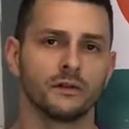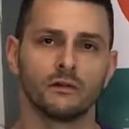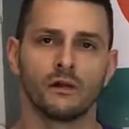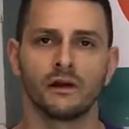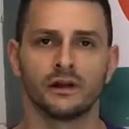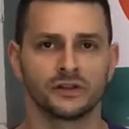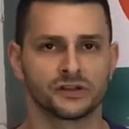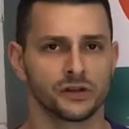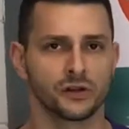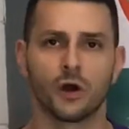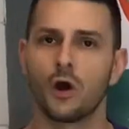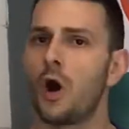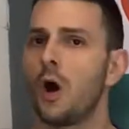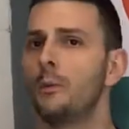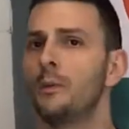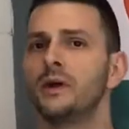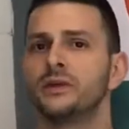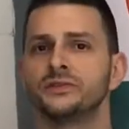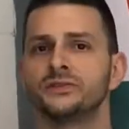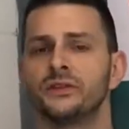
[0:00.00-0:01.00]
the likes and
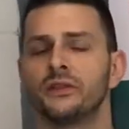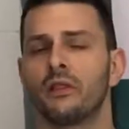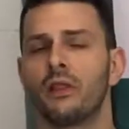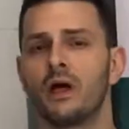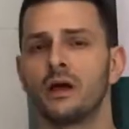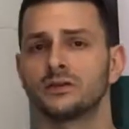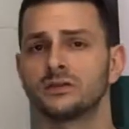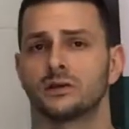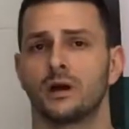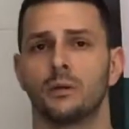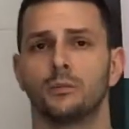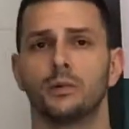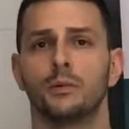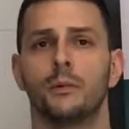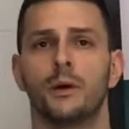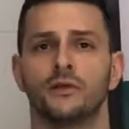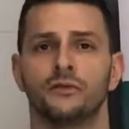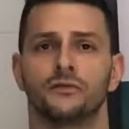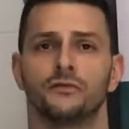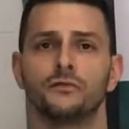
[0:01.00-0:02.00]
comments in the last couple
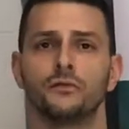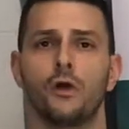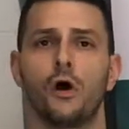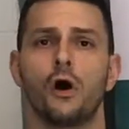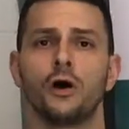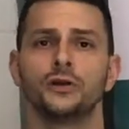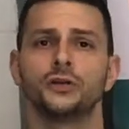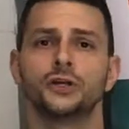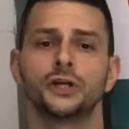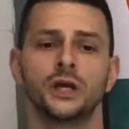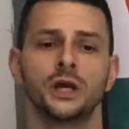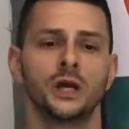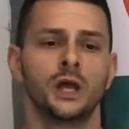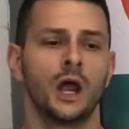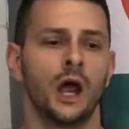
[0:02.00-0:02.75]
months of launch.